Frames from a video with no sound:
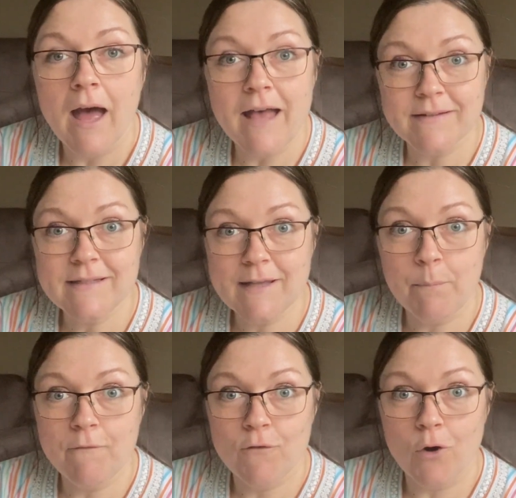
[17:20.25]
As I said
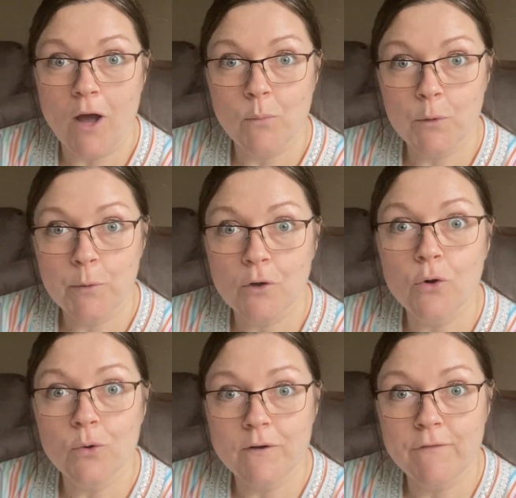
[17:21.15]
before, I will put
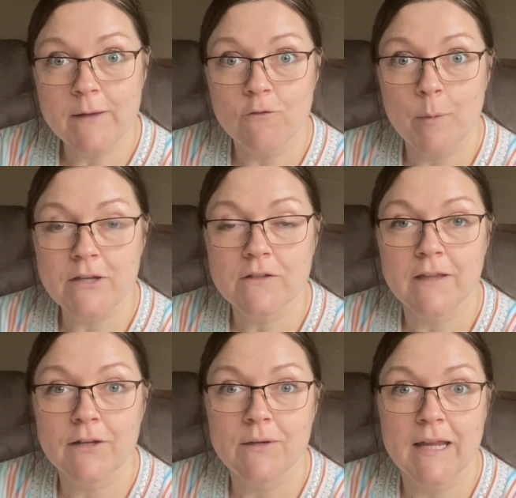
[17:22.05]
all of the information
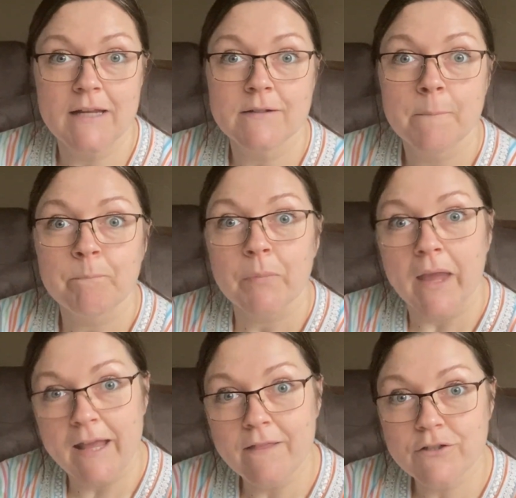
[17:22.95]
that you need
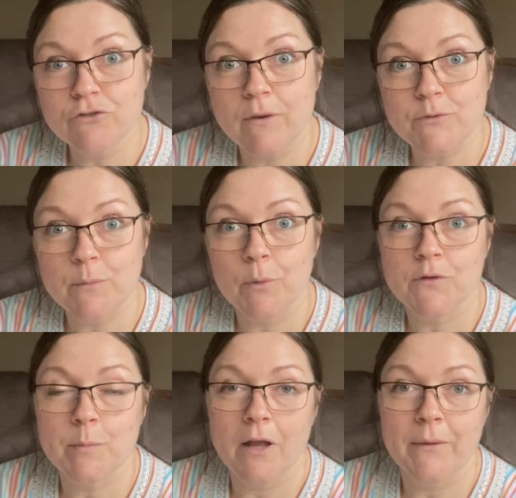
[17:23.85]
in the description box
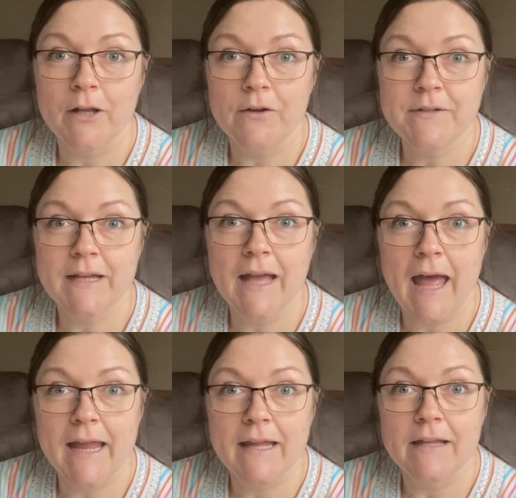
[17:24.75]
below, including
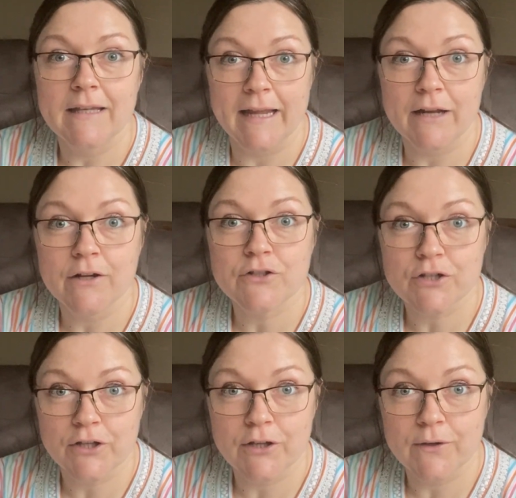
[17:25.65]
a link
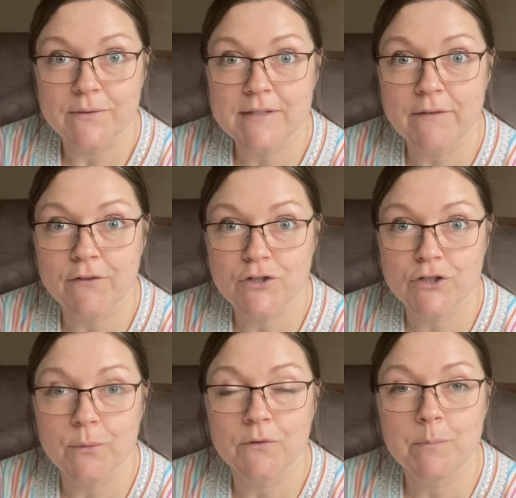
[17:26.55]
to use if you
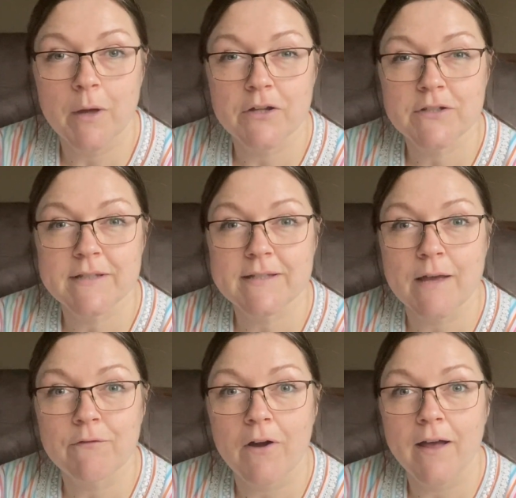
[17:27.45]
do want to purchase this
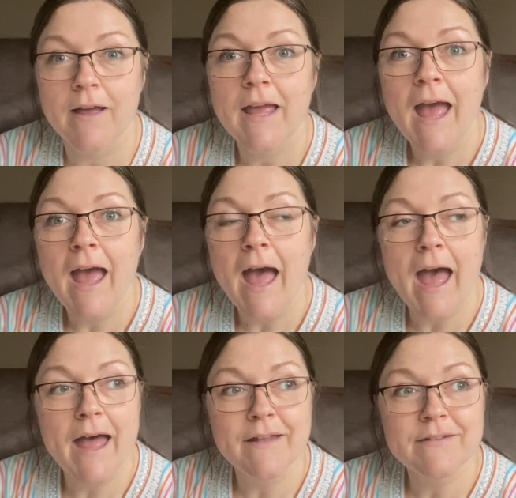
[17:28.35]
air fryer.
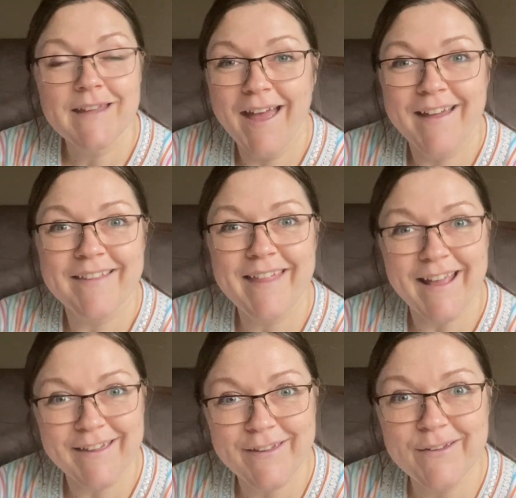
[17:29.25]
And yeah,
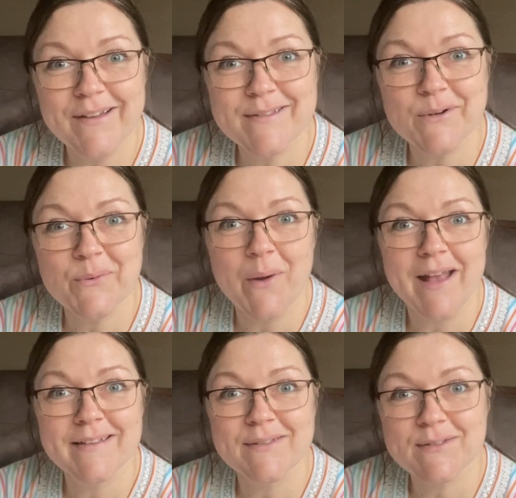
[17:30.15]
thank you as
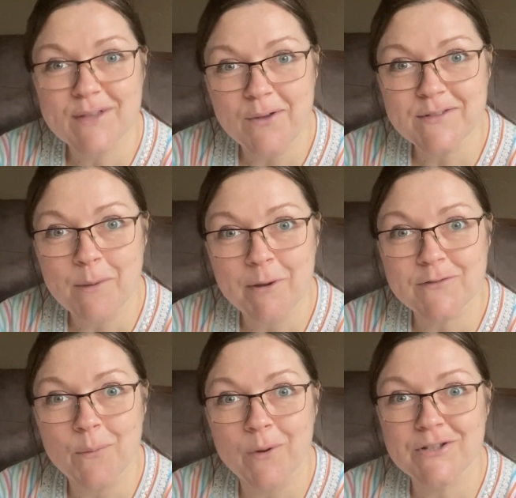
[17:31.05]
always so much
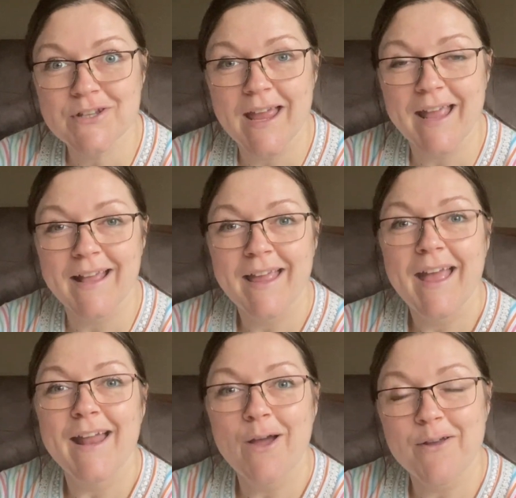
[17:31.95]
for watching,
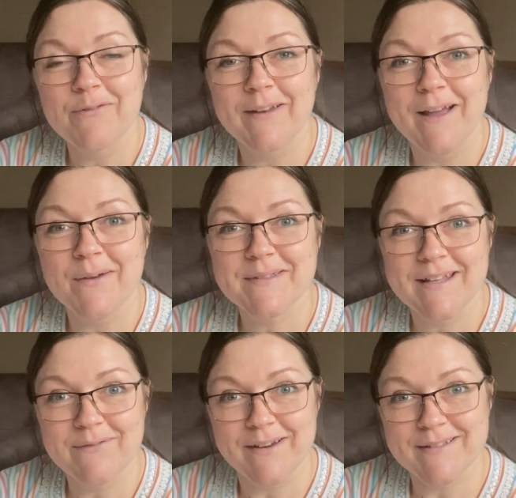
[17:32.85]
and hopefully I'll see
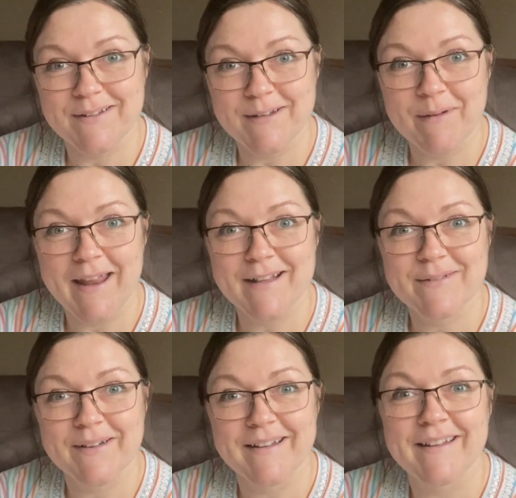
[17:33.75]
you very soon in my next
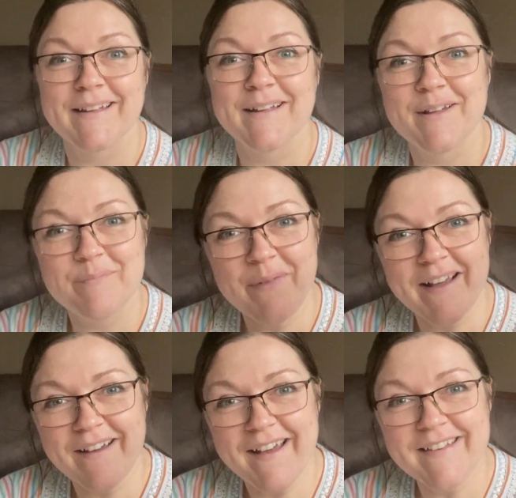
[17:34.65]
one. Bye
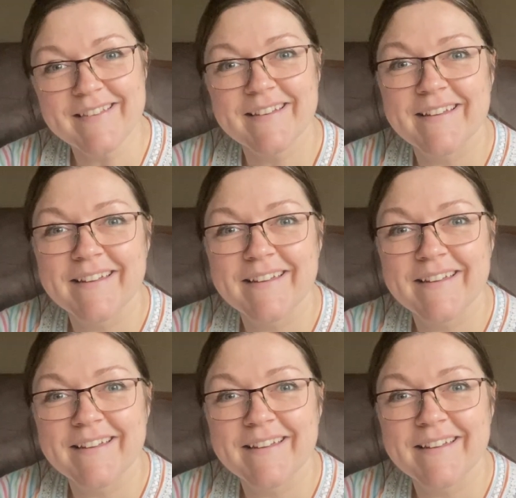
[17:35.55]
guys.